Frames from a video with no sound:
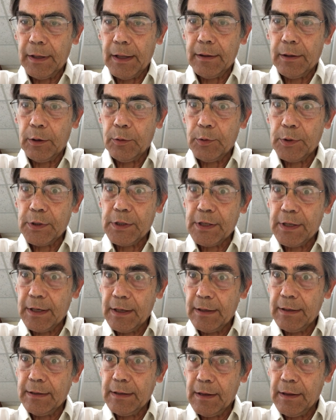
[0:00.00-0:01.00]
that there was,
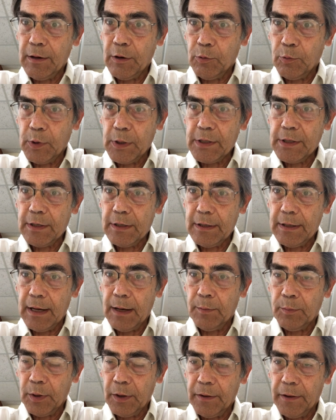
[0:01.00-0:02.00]
an, there was a
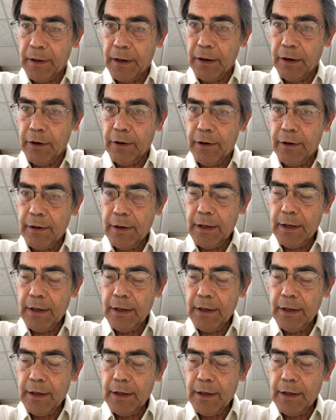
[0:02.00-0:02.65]
temple there,